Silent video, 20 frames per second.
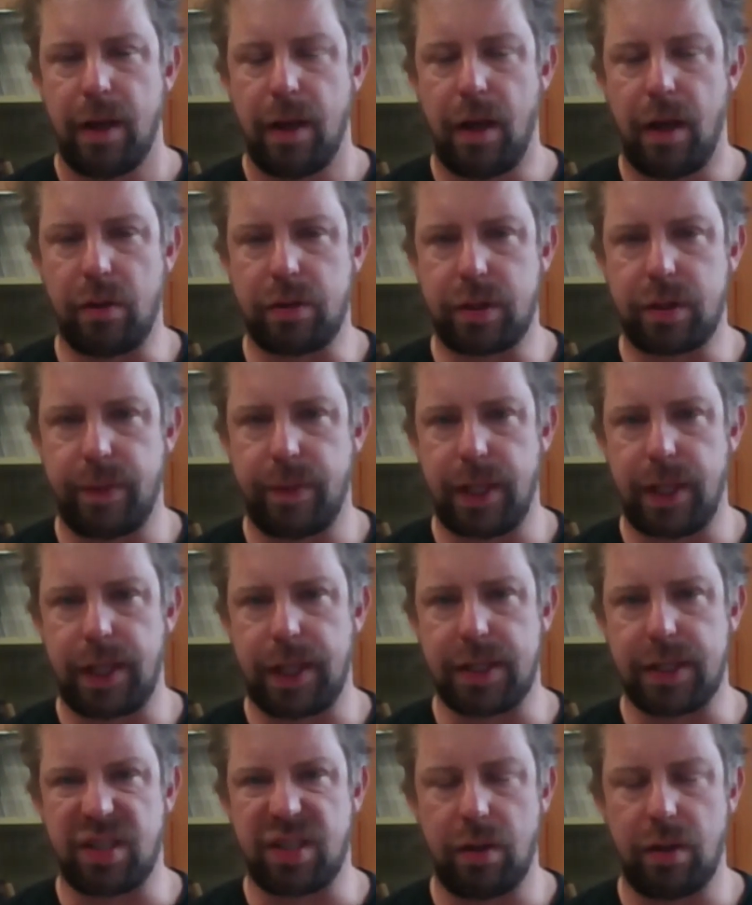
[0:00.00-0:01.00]
ultimately,
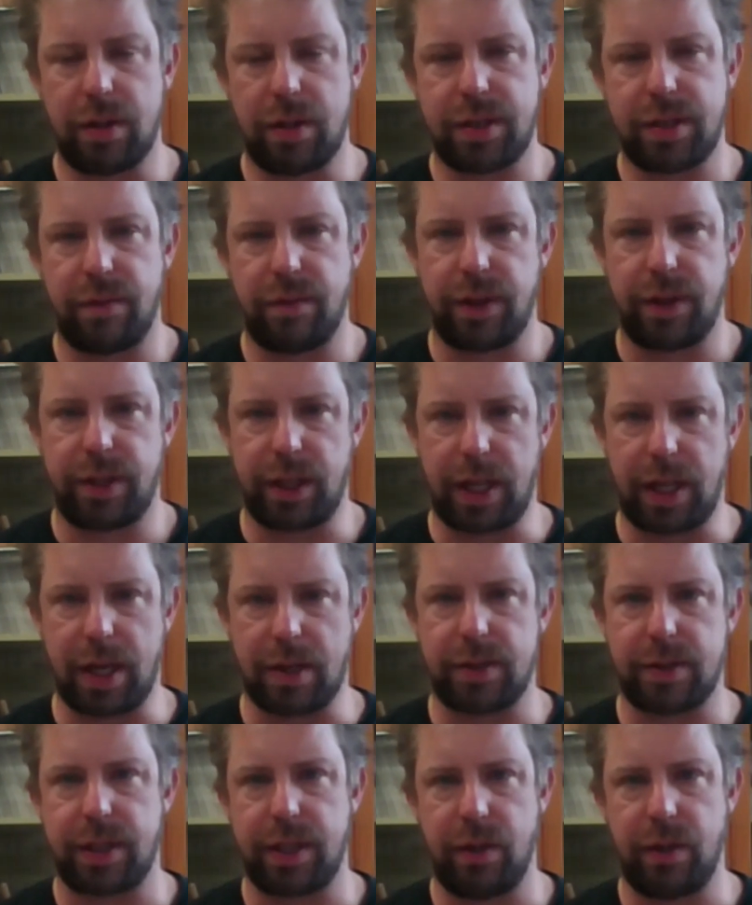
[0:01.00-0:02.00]
as long as everything
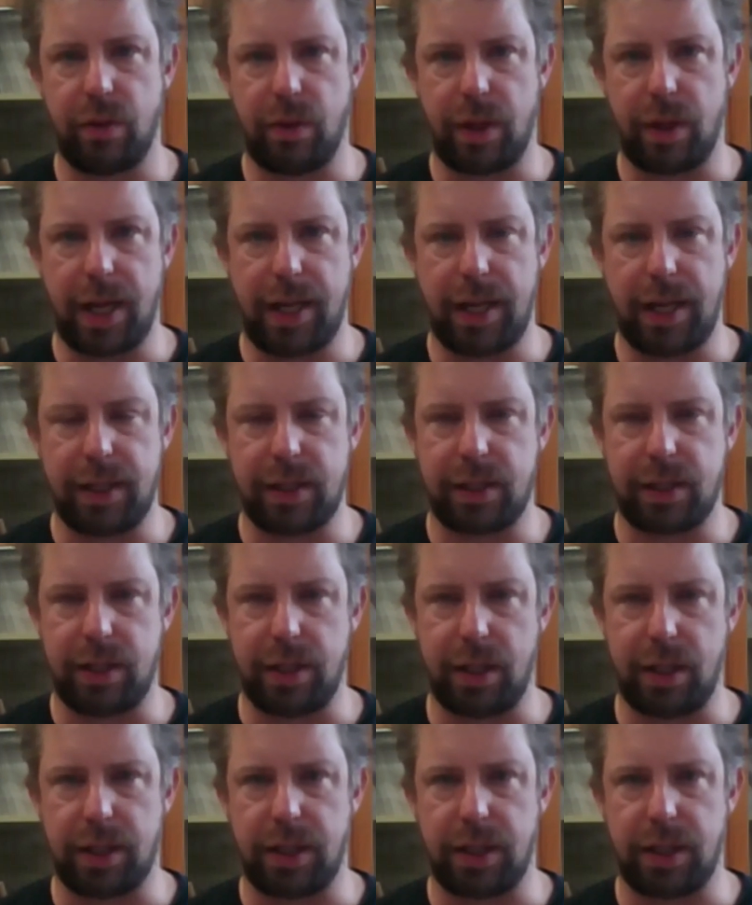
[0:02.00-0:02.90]
else that you are adding to your